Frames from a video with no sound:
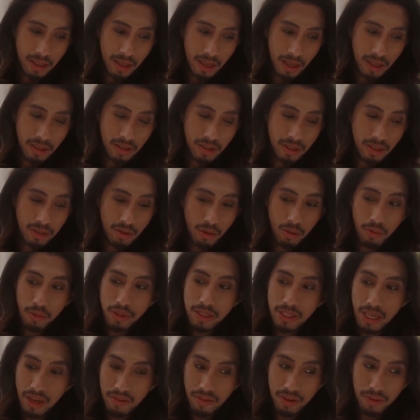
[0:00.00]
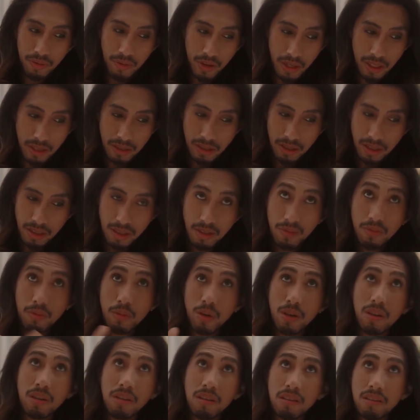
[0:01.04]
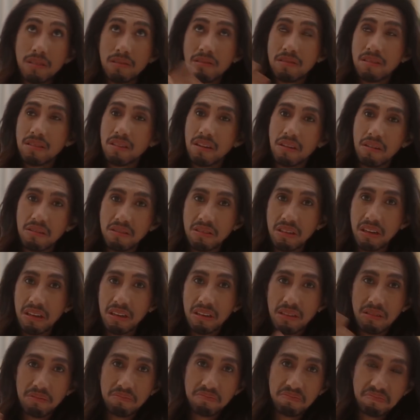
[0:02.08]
and just always having fun. Six of Wands, you know, it's like